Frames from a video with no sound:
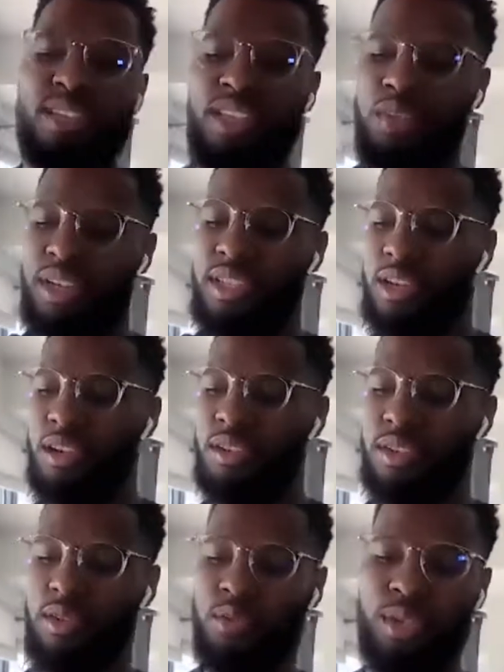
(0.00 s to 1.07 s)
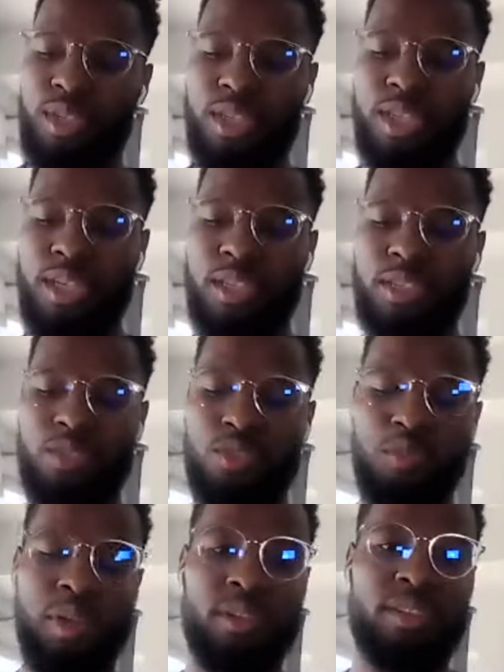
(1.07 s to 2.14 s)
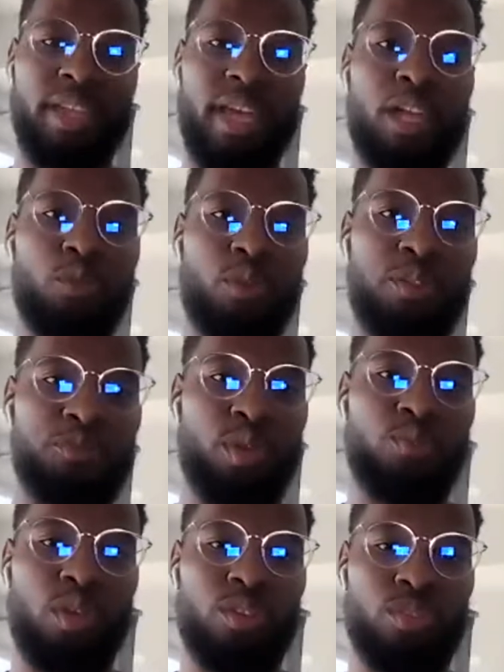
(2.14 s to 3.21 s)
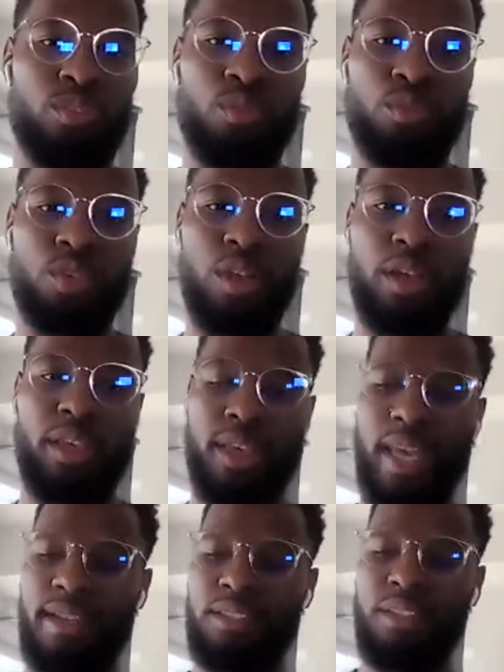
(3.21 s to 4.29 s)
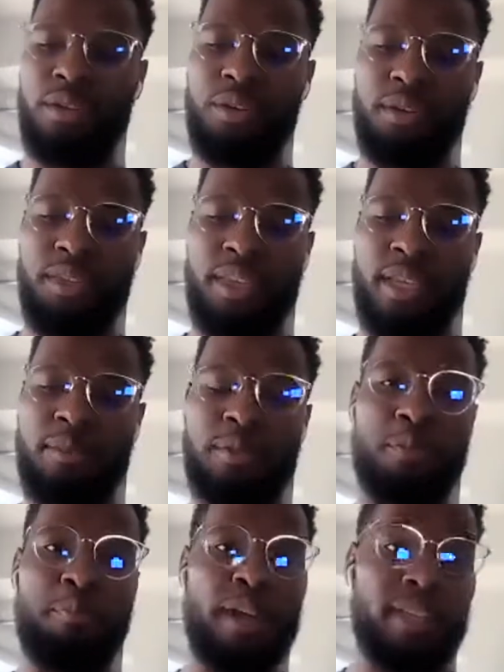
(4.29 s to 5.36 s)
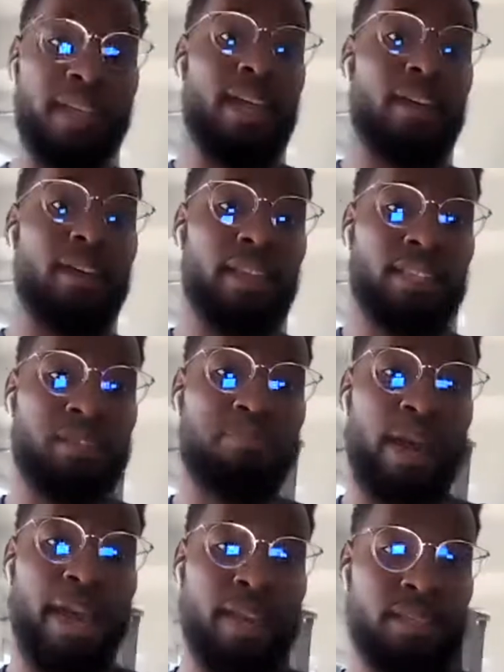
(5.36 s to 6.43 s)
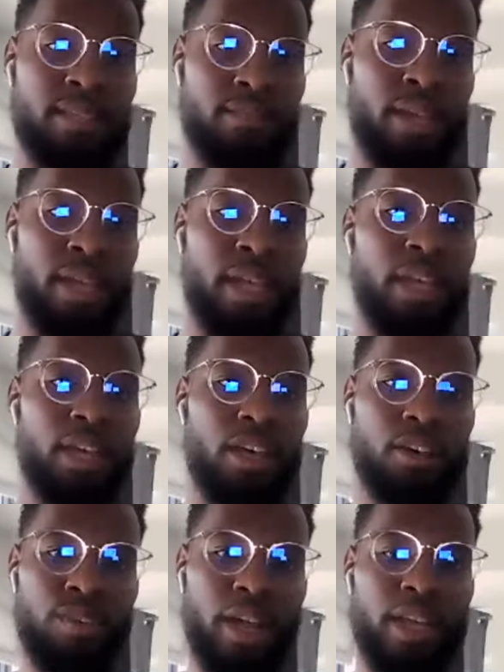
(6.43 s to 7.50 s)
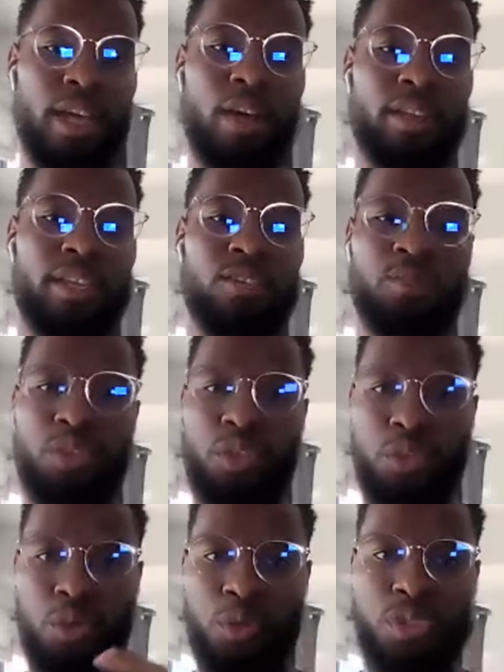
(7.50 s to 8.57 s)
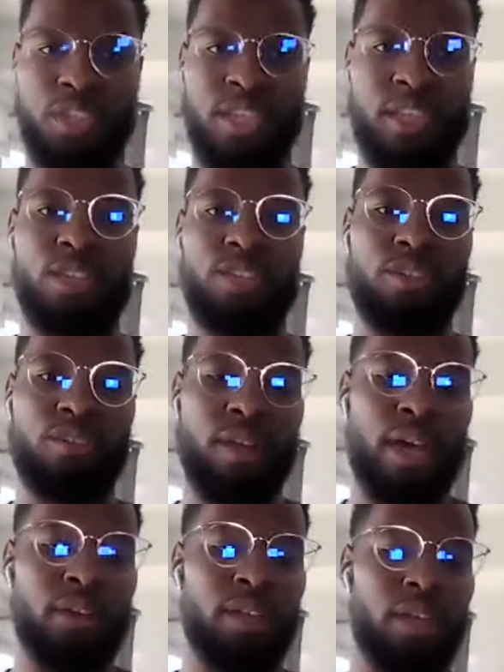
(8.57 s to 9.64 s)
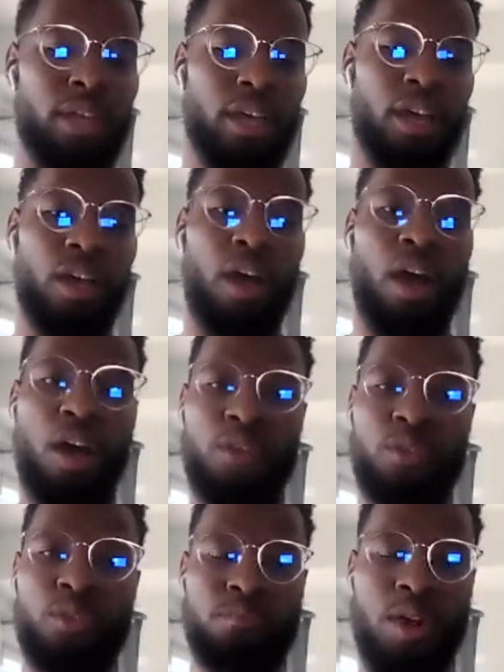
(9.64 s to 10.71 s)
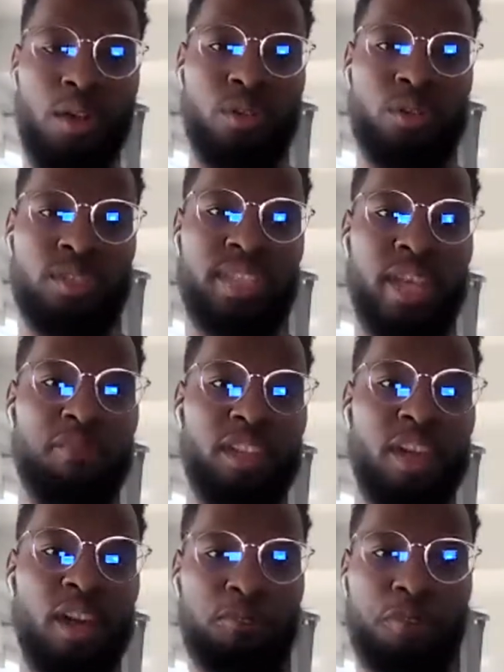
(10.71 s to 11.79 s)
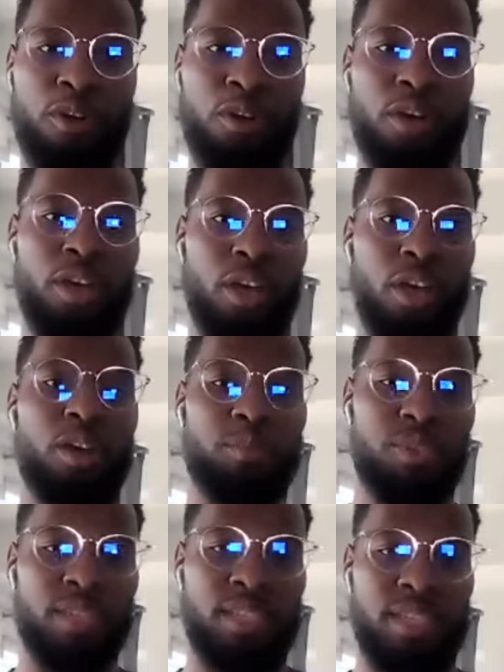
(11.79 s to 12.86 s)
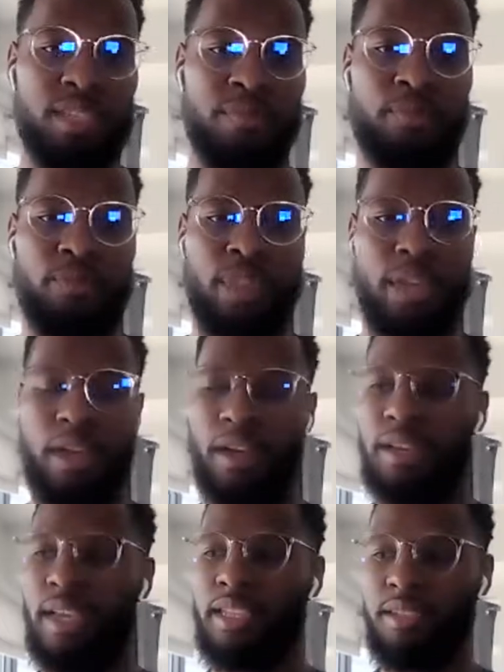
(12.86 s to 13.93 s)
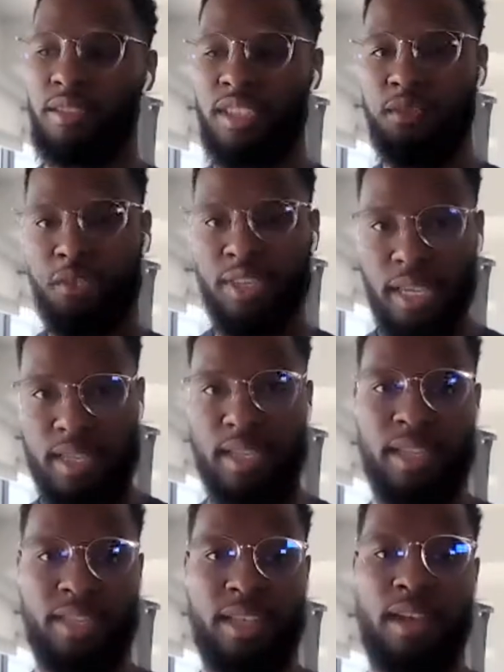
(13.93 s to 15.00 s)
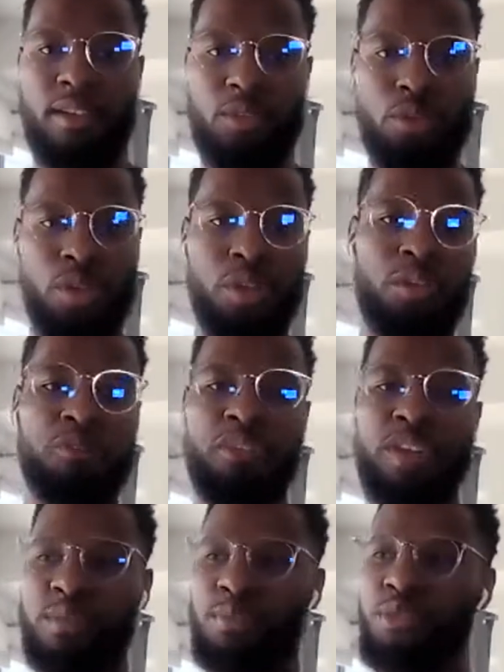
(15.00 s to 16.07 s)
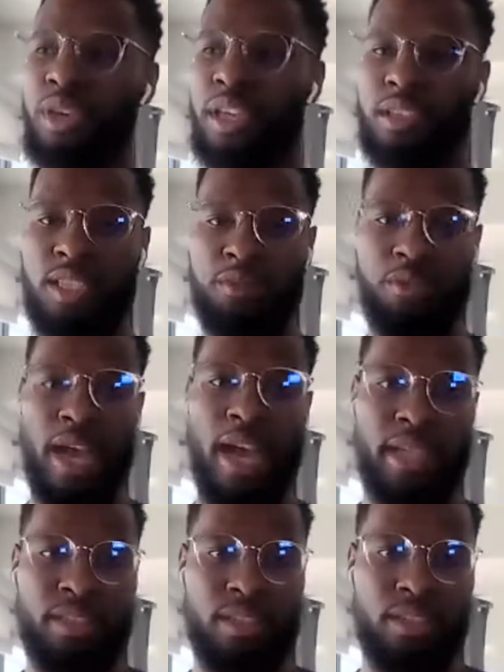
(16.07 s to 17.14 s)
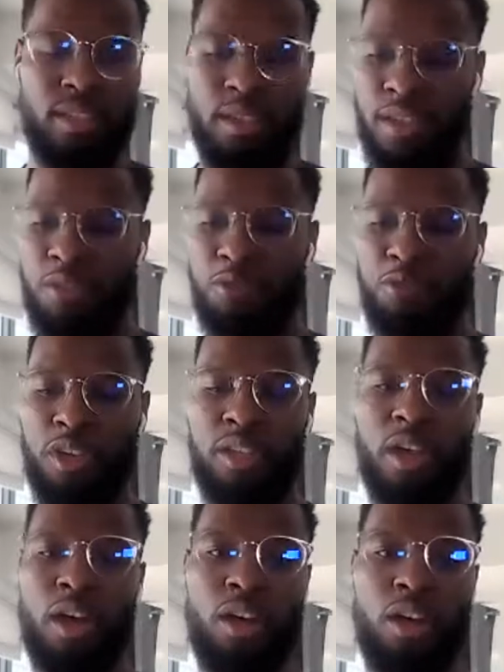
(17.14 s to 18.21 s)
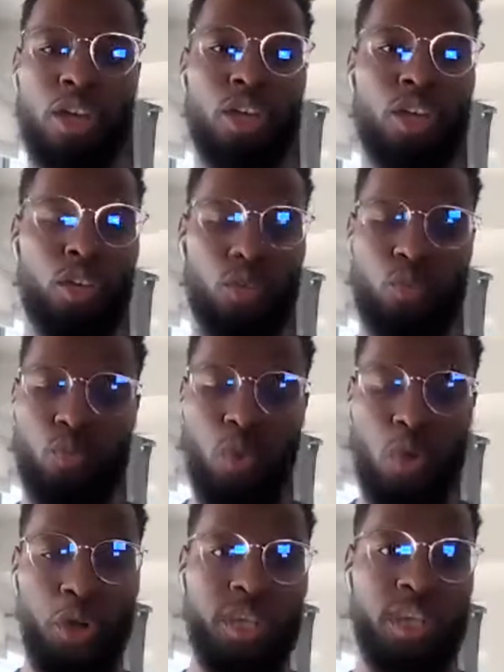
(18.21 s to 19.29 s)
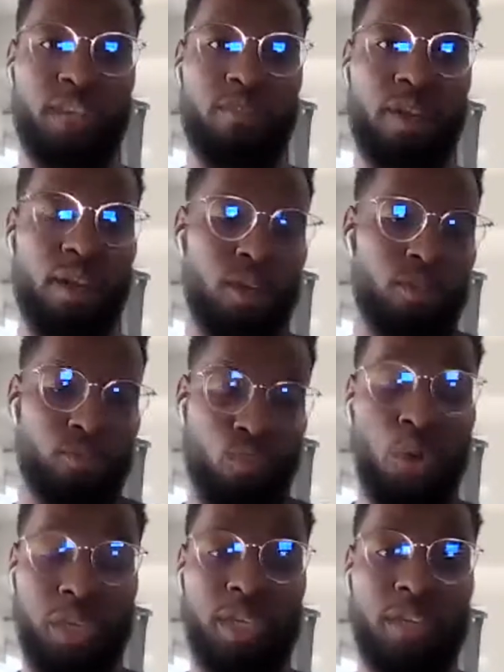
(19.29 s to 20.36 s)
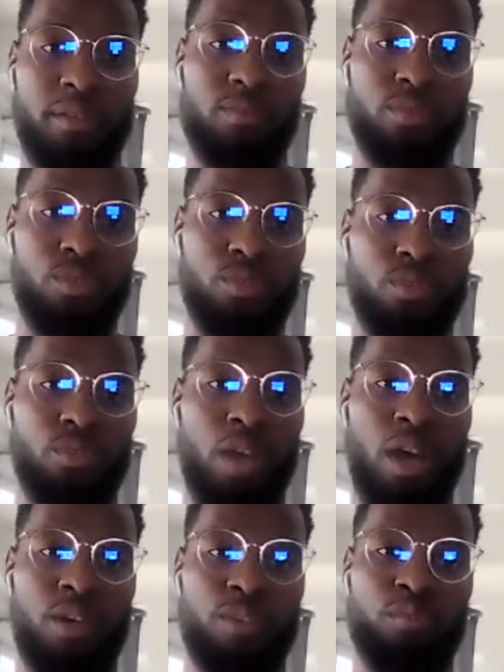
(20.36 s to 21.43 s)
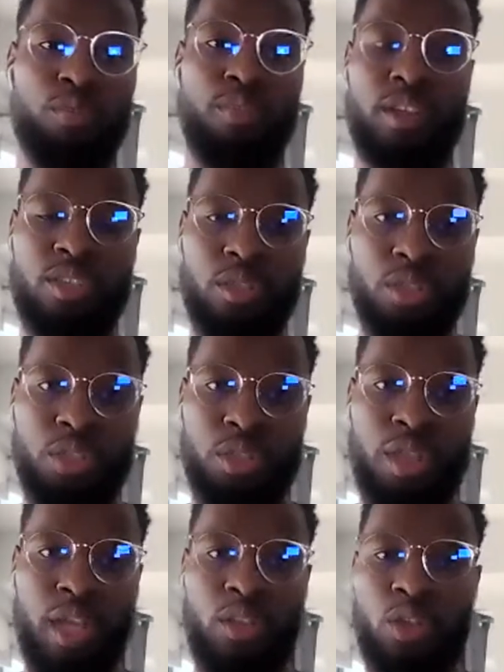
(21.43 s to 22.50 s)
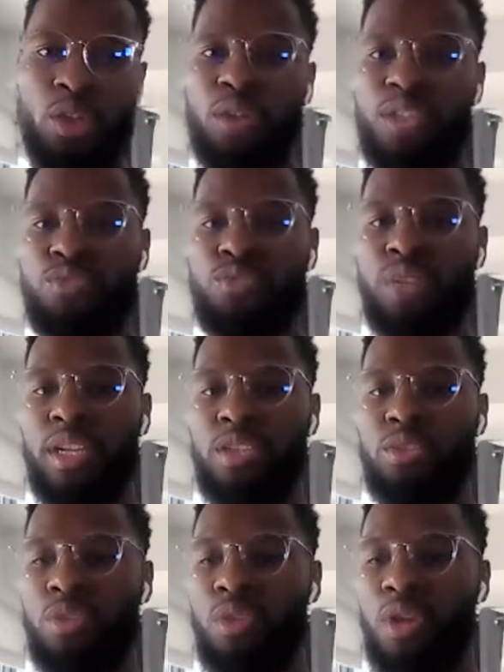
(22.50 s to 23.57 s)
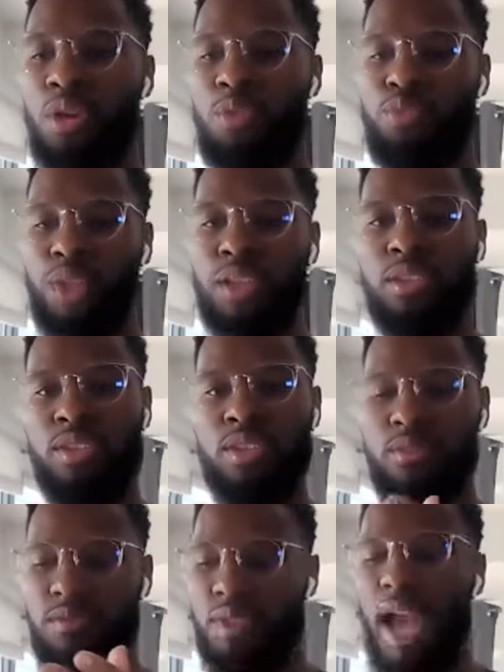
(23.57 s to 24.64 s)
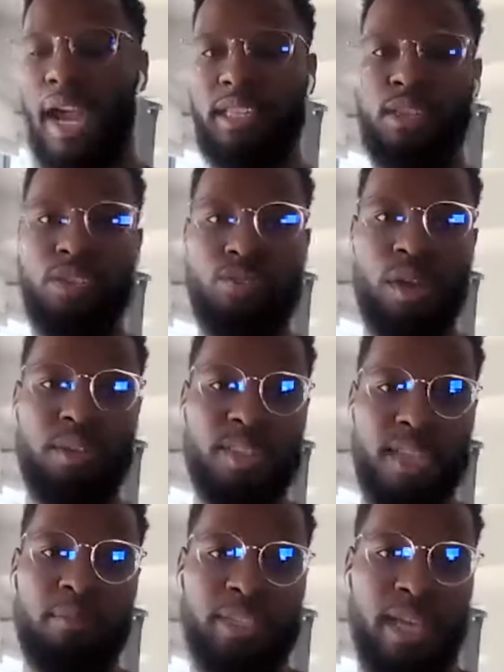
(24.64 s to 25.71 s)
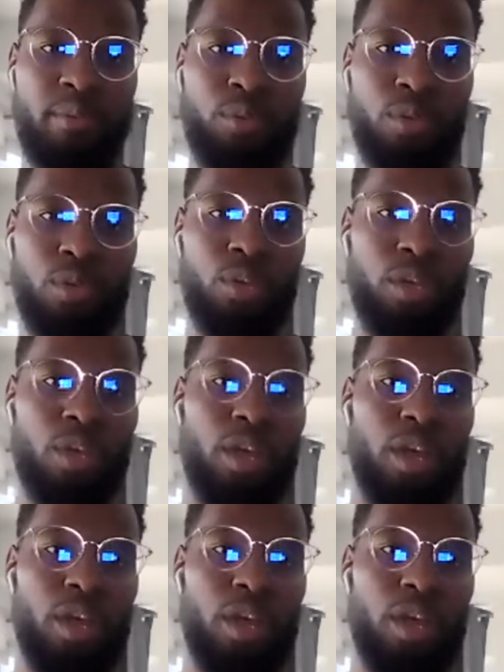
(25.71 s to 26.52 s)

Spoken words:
of a secret sauce, which is to build a data equity framework to counter the data collection biases, right? Right now, there's a huge discussion around are those models safe enough for communities? There's different techniques that Google, Facebook, and different actors in the field are working to provide a solution. And the goal is really to bring those actors around the same table